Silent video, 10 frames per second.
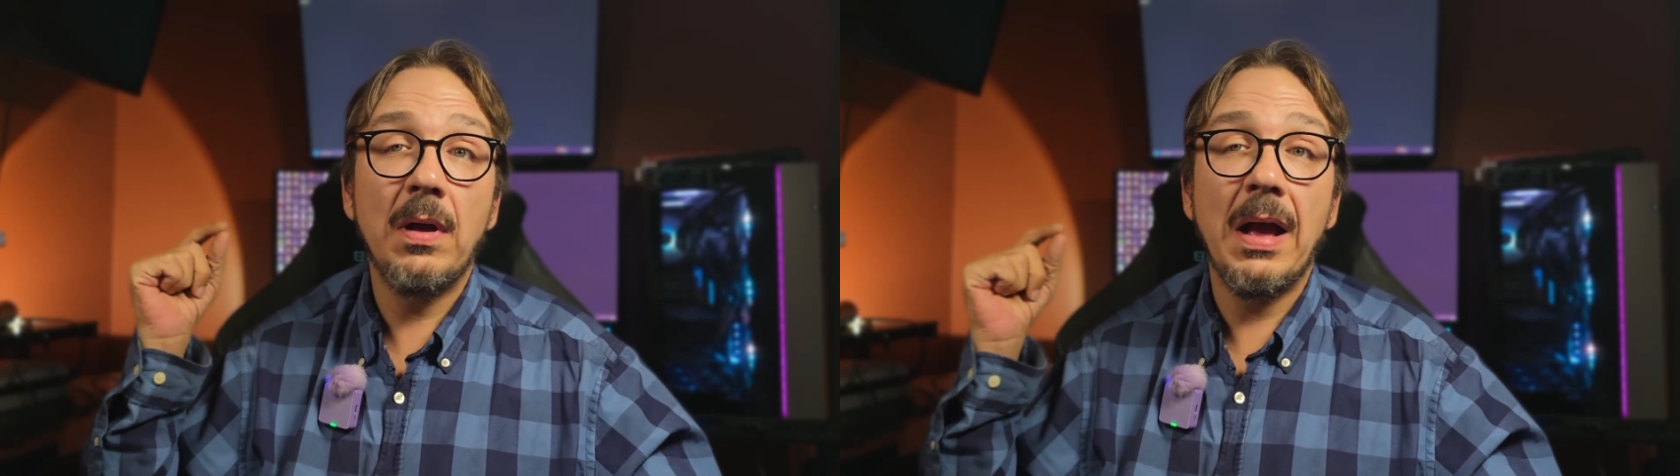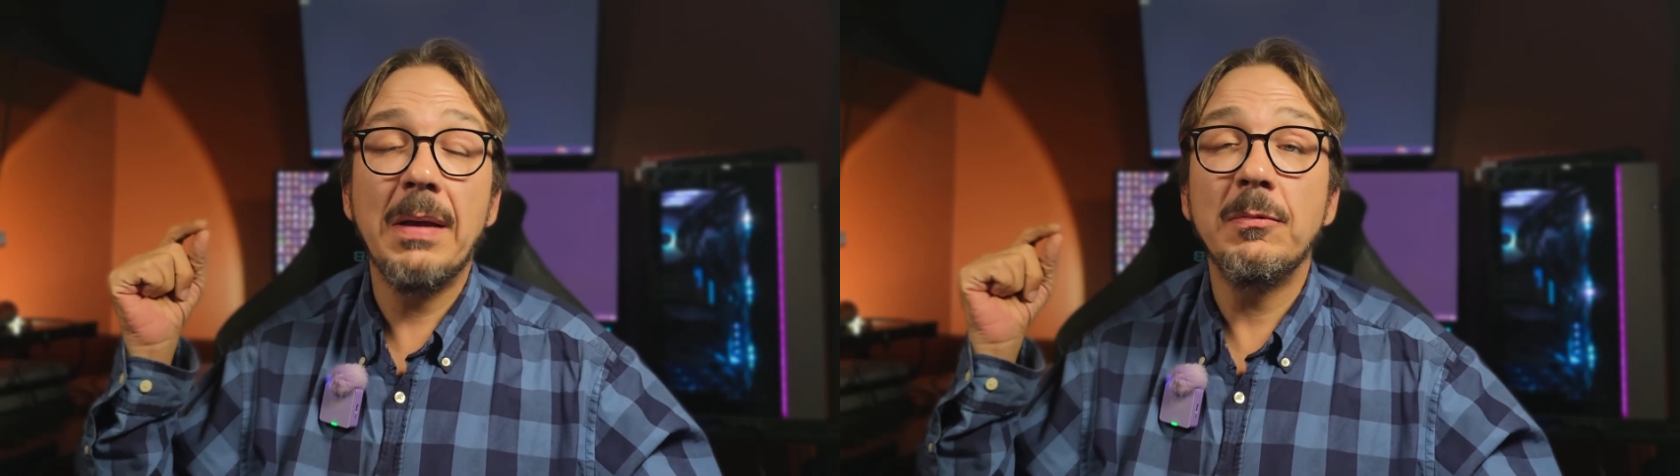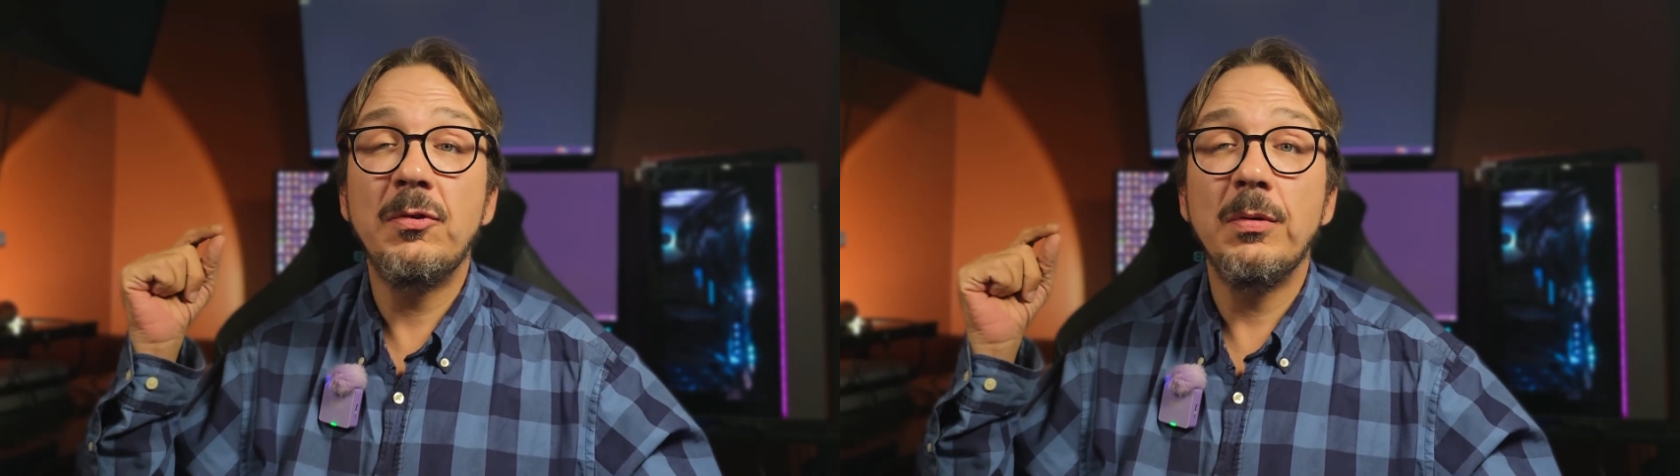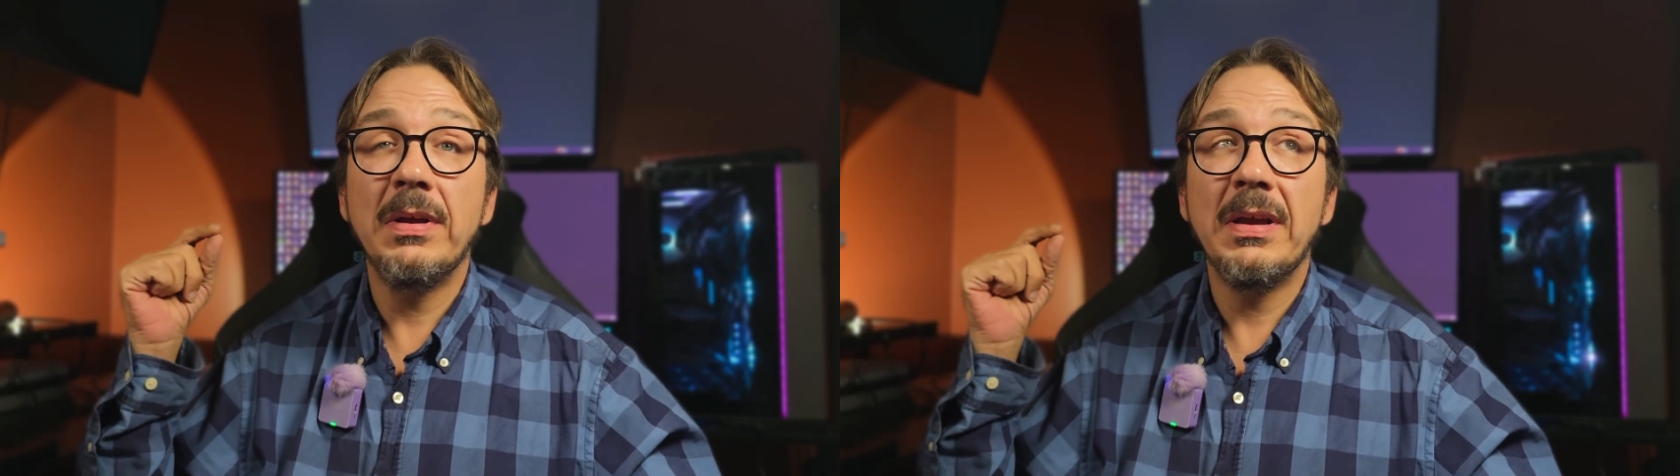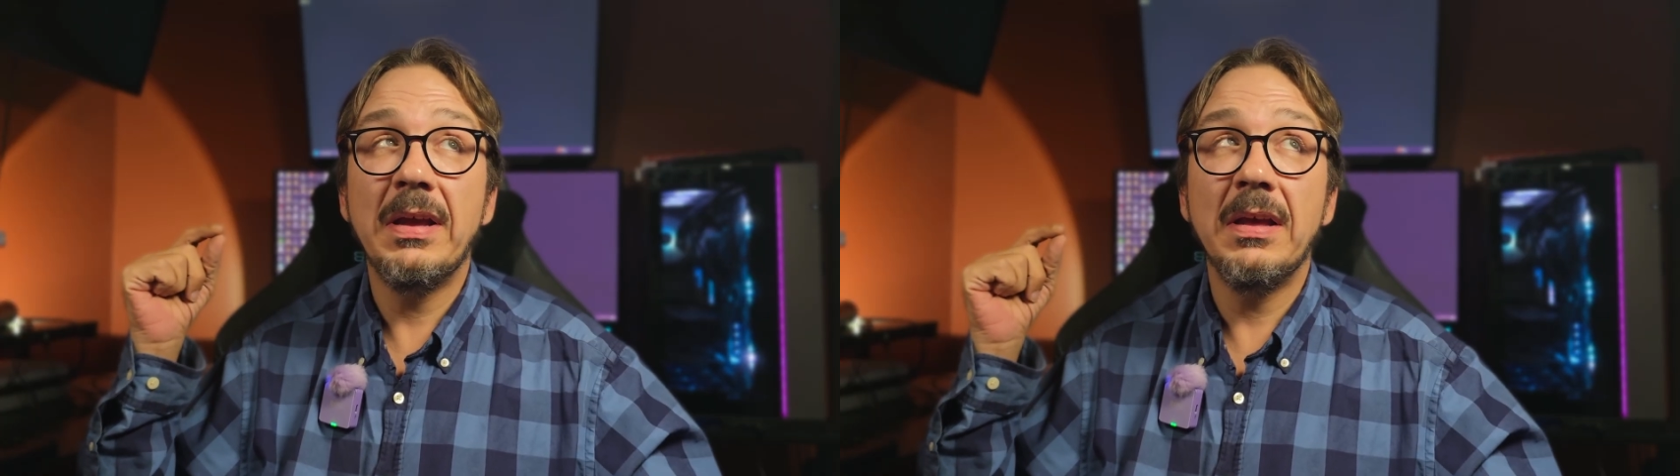I am
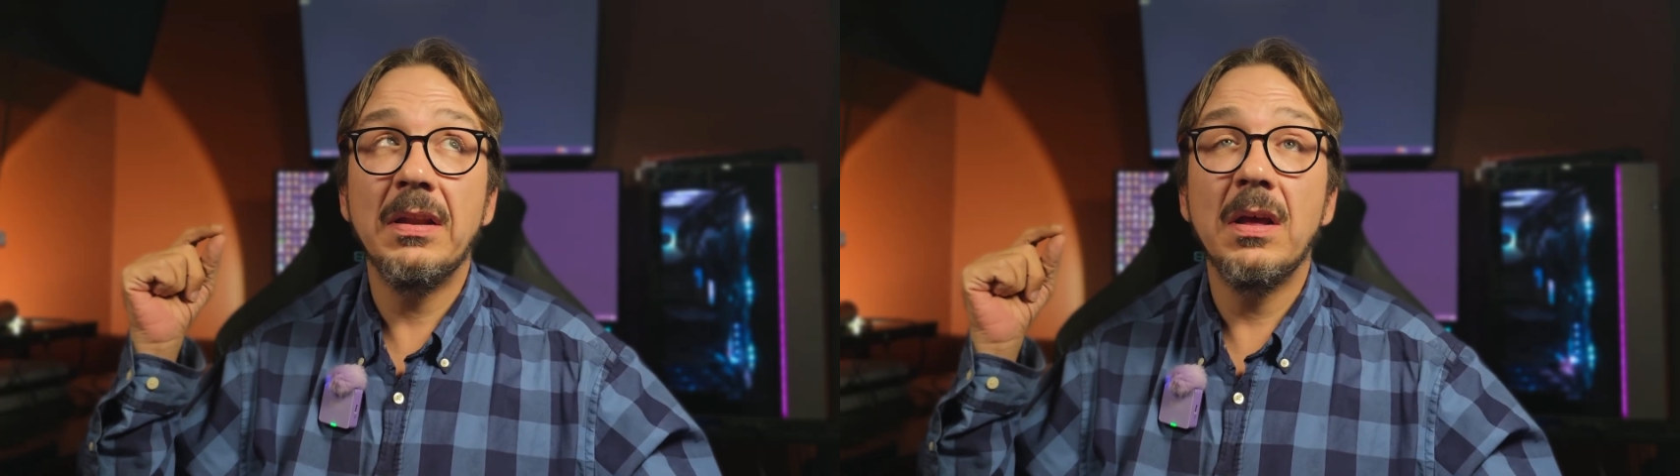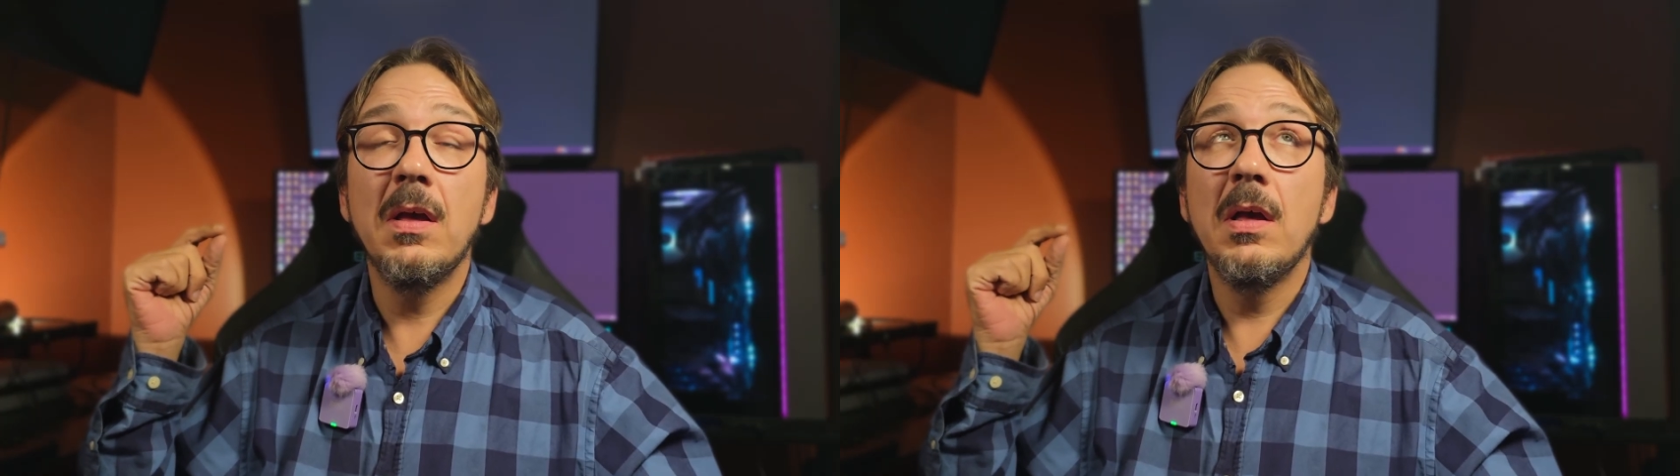shooting in